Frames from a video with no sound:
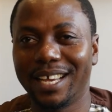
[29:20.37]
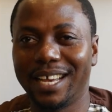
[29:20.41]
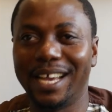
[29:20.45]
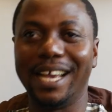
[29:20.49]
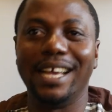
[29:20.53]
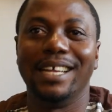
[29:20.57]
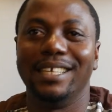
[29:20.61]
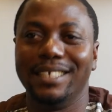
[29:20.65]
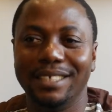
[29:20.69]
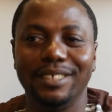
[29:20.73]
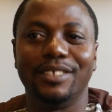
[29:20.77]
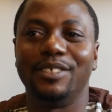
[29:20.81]

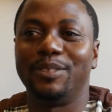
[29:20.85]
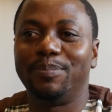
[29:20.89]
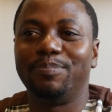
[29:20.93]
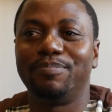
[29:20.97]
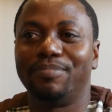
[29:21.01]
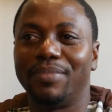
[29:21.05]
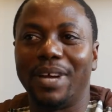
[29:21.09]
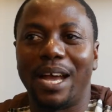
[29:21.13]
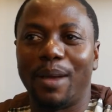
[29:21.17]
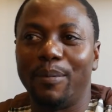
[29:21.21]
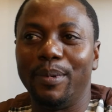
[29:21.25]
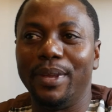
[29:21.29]
And
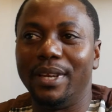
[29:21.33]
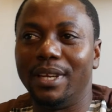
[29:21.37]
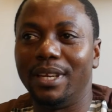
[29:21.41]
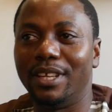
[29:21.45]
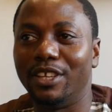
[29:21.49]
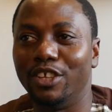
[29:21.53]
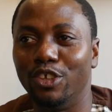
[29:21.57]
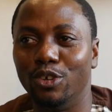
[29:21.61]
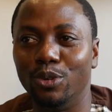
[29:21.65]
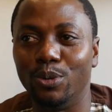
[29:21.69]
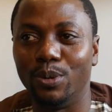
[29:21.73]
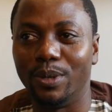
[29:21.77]
I mean,
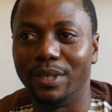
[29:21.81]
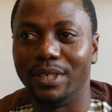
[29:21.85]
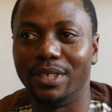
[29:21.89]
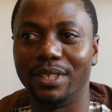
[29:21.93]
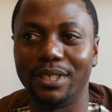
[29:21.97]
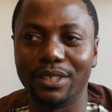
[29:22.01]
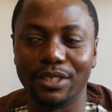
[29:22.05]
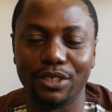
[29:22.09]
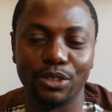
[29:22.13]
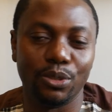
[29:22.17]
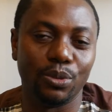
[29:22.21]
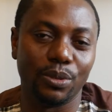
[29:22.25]
you
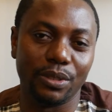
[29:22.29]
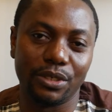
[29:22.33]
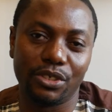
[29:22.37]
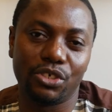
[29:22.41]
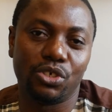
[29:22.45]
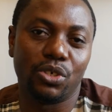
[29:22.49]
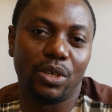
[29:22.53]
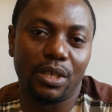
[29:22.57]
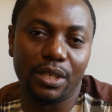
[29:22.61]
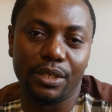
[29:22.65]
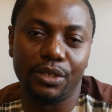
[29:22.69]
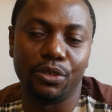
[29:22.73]
would
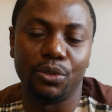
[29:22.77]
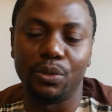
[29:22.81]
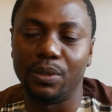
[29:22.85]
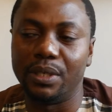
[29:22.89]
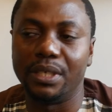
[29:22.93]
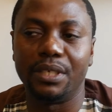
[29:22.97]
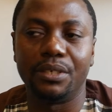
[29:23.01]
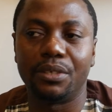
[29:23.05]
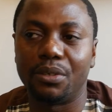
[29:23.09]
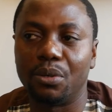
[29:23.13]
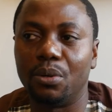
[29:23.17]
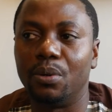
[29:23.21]
surely do
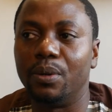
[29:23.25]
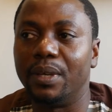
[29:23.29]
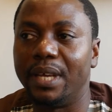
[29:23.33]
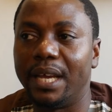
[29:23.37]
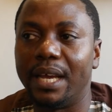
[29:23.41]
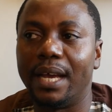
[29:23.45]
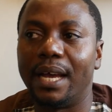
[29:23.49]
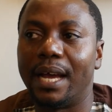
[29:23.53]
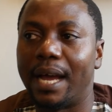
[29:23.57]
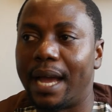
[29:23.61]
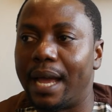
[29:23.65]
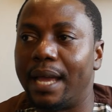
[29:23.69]
it. So
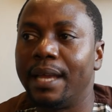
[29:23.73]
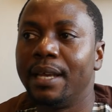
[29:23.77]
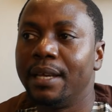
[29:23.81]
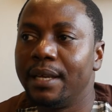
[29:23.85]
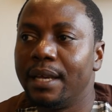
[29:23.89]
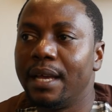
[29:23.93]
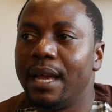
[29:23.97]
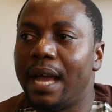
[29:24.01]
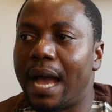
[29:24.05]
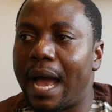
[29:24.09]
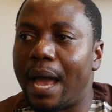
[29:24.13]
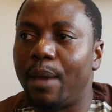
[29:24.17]
yeah,
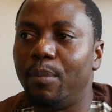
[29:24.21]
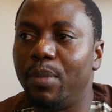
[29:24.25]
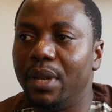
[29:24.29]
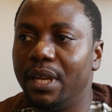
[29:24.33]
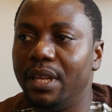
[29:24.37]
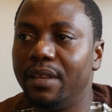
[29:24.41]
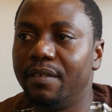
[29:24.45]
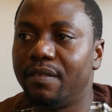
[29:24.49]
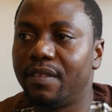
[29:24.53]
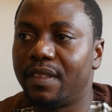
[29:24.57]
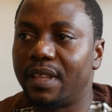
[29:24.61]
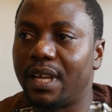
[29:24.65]
I
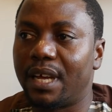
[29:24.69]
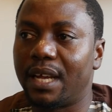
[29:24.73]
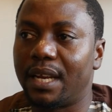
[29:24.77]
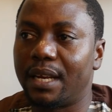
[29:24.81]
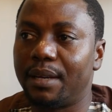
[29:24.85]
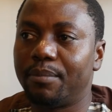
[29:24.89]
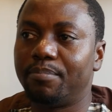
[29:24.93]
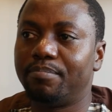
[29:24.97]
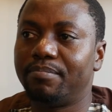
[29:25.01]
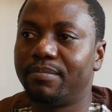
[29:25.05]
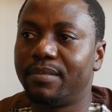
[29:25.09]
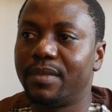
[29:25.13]
believe
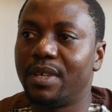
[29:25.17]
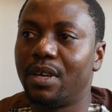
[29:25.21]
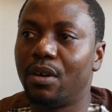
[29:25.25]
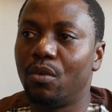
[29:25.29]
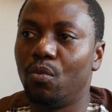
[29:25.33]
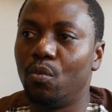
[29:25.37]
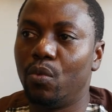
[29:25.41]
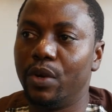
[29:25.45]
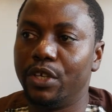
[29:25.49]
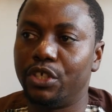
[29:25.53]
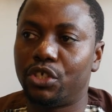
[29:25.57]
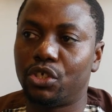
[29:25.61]
that
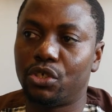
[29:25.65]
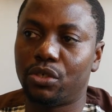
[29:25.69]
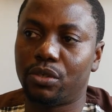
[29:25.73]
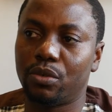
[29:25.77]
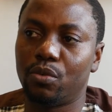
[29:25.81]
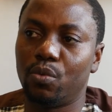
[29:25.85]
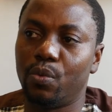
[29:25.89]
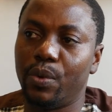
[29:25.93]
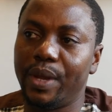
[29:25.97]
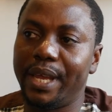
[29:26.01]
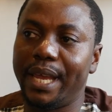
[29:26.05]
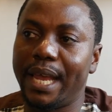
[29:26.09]

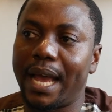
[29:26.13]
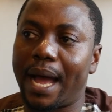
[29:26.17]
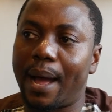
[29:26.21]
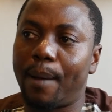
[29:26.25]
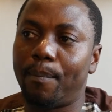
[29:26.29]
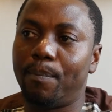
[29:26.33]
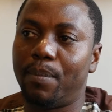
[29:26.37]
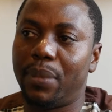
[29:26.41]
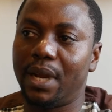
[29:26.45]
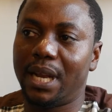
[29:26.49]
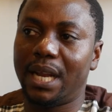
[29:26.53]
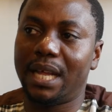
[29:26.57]
we
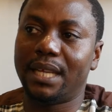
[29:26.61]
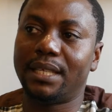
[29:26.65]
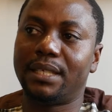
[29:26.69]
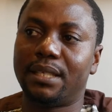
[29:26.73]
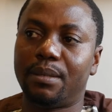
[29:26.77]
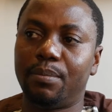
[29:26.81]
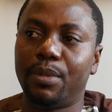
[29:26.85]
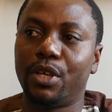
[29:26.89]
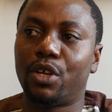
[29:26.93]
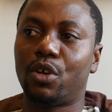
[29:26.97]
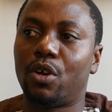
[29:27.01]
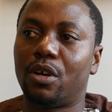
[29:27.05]
are
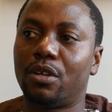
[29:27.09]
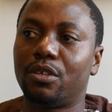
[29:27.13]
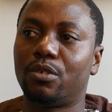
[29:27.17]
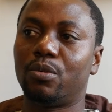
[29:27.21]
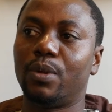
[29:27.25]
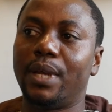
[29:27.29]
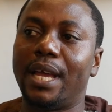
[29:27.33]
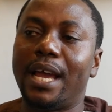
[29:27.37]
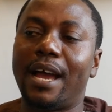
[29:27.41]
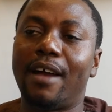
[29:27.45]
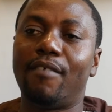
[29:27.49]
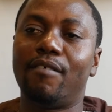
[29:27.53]
blessed because
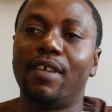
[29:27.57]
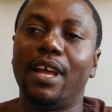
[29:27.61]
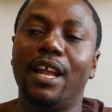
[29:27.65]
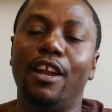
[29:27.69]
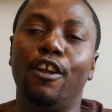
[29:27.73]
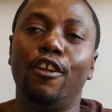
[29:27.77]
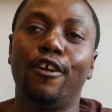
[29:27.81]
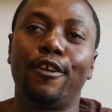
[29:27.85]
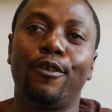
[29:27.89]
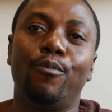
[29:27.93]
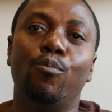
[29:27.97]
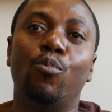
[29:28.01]
we have a
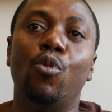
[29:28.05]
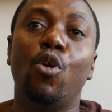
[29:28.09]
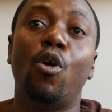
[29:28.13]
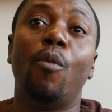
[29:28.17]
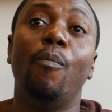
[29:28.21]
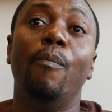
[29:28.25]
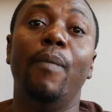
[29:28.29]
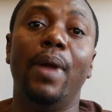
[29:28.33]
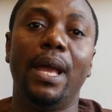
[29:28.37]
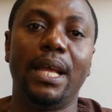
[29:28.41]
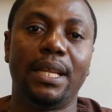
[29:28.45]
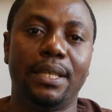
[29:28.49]
lot
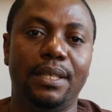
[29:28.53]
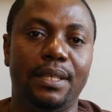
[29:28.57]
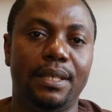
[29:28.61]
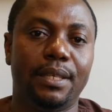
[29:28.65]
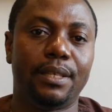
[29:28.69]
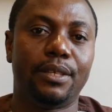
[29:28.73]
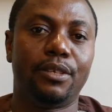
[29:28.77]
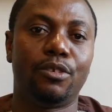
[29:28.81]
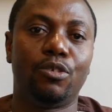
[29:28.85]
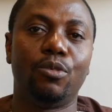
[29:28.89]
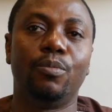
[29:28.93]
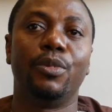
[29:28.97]
more
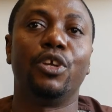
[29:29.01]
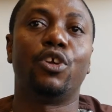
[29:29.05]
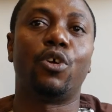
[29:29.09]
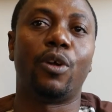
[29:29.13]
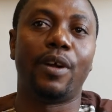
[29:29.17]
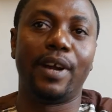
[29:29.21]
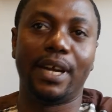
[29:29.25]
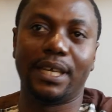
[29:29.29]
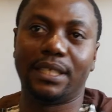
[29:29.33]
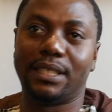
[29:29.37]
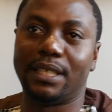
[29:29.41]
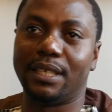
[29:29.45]
mess to be
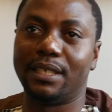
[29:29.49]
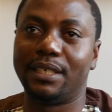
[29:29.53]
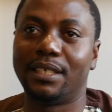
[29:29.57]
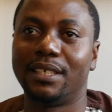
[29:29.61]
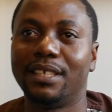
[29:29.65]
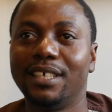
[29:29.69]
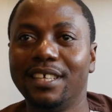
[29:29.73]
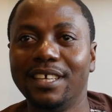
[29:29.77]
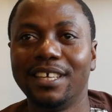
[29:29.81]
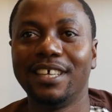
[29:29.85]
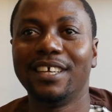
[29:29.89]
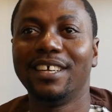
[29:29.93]
corrected.
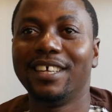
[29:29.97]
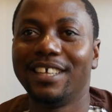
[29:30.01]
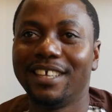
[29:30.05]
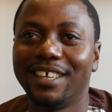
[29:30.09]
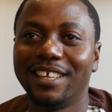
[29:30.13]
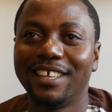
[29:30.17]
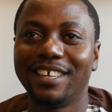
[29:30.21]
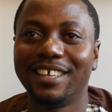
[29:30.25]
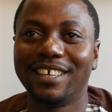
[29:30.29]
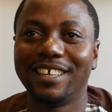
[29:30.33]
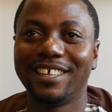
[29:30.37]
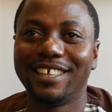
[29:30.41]

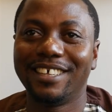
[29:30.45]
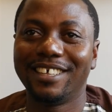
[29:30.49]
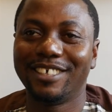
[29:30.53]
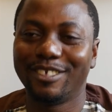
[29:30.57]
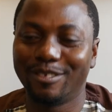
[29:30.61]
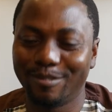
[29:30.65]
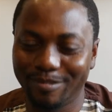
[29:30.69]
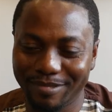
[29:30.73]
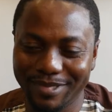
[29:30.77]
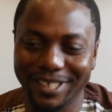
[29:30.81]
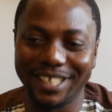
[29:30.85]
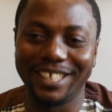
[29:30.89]

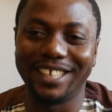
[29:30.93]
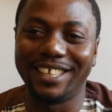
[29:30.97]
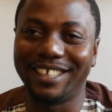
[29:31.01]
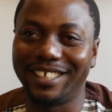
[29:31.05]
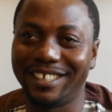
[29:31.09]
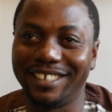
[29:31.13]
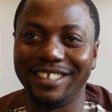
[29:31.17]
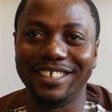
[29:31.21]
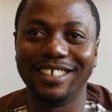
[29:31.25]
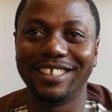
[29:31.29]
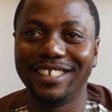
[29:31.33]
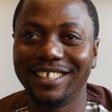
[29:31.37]

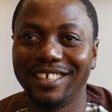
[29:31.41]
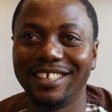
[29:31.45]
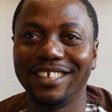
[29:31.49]
Basically.